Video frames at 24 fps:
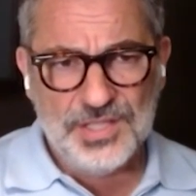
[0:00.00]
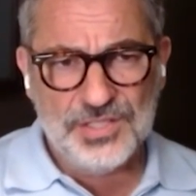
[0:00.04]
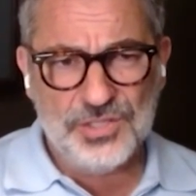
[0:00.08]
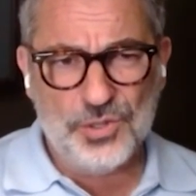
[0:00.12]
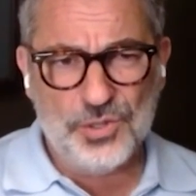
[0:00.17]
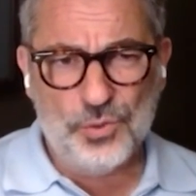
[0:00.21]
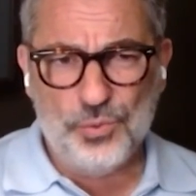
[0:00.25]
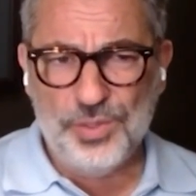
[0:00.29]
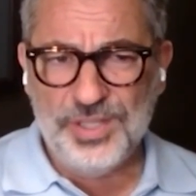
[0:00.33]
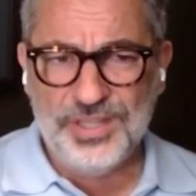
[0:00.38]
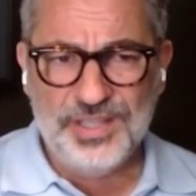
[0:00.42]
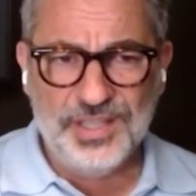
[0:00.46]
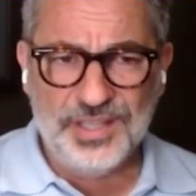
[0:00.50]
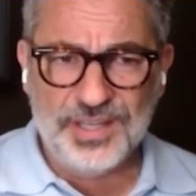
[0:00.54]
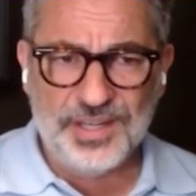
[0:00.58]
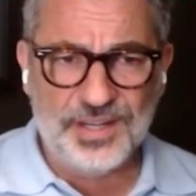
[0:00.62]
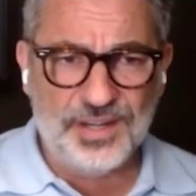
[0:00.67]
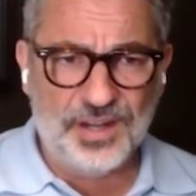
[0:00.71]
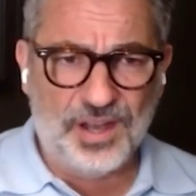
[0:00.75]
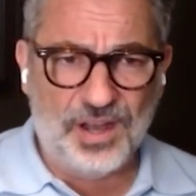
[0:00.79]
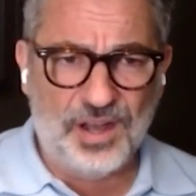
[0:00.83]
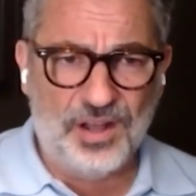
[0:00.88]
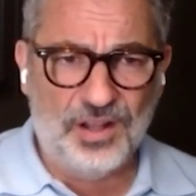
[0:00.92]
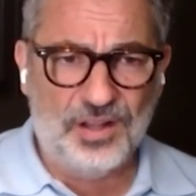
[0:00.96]
So we did
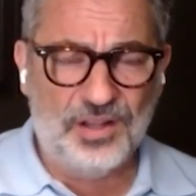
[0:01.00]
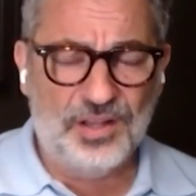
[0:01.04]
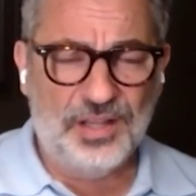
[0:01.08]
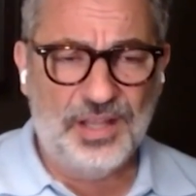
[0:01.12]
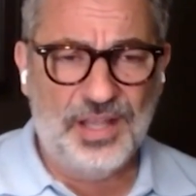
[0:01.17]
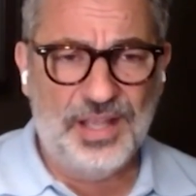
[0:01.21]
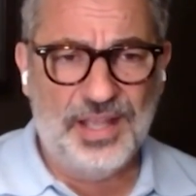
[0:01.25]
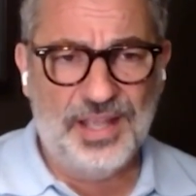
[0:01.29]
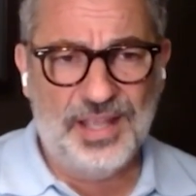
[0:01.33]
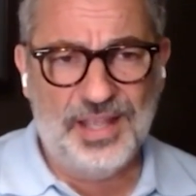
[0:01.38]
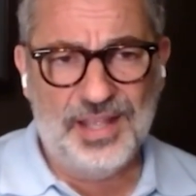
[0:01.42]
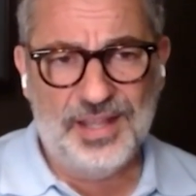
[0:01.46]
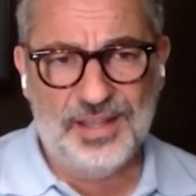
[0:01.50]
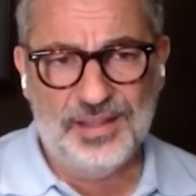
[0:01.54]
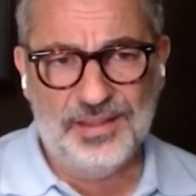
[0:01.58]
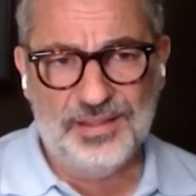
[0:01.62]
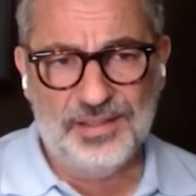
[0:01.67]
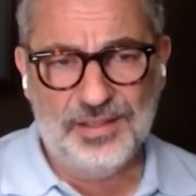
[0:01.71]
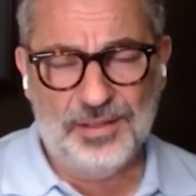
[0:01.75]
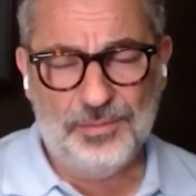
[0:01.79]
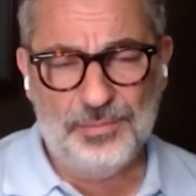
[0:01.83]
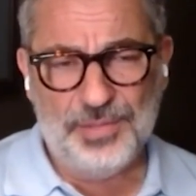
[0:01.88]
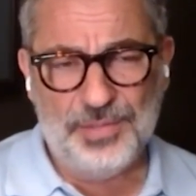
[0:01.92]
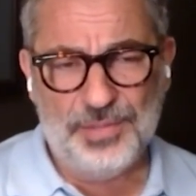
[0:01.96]
it all,
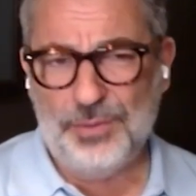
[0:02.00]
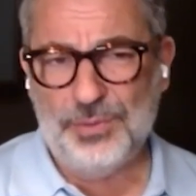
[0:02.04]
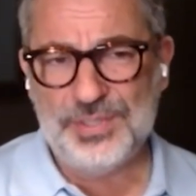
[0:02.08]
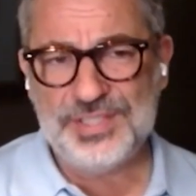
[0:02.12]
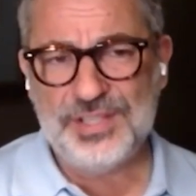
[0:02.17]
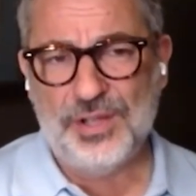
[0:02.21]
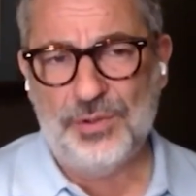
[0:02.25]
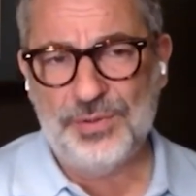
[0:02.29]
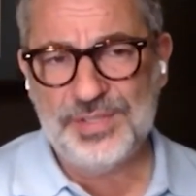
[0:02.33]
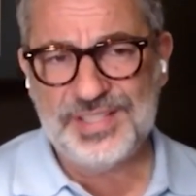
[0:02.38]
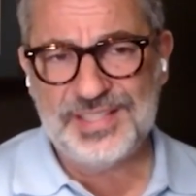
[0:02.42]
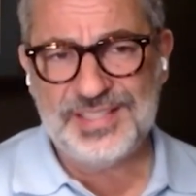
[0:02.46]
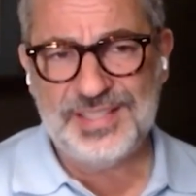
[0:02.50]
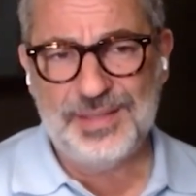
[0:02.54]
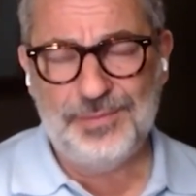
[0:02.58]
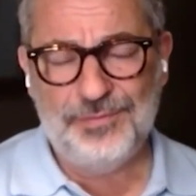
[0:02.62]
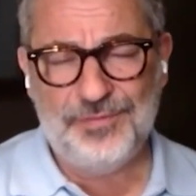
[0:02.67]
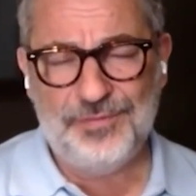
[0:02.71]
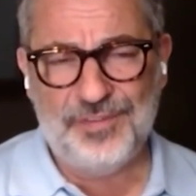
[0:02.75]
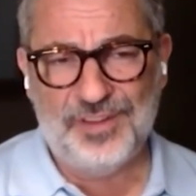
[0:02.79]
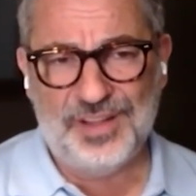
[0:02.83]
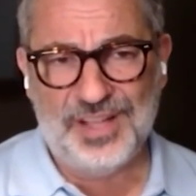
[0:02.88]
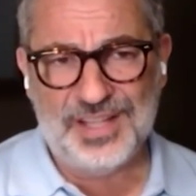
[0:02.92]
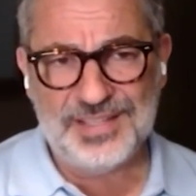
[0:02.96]
but it was always the
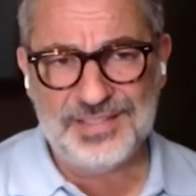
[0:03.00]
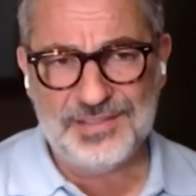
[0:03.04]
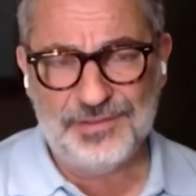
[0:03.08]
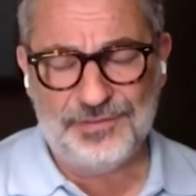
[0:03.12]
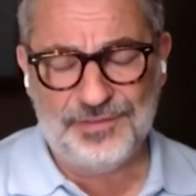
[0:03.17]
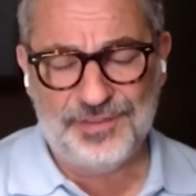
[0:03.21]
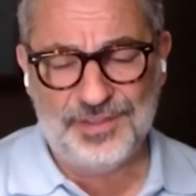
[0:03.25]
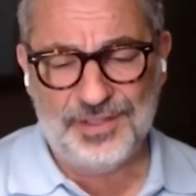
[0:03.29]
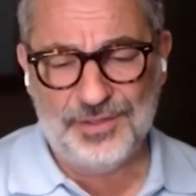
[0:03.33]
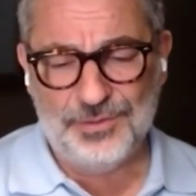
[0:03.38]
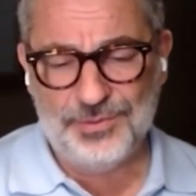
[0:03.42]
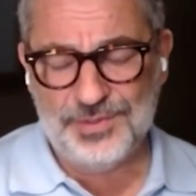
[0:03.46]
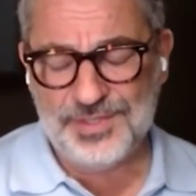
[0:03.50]
same philosophy.